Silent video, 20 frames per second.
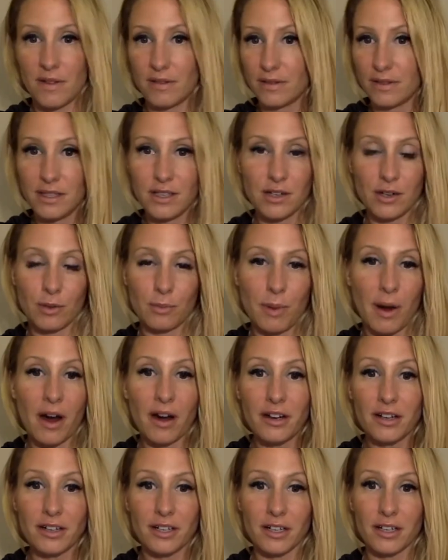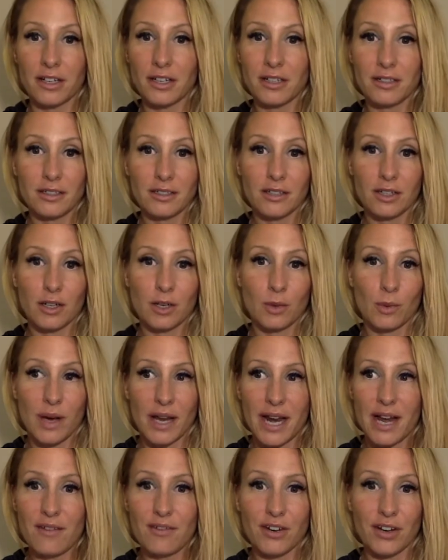you know, partner or
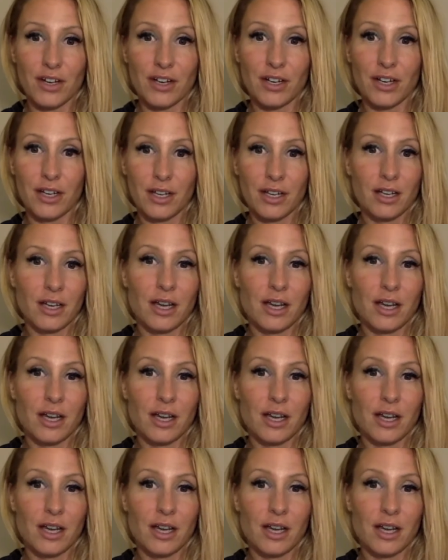whatever,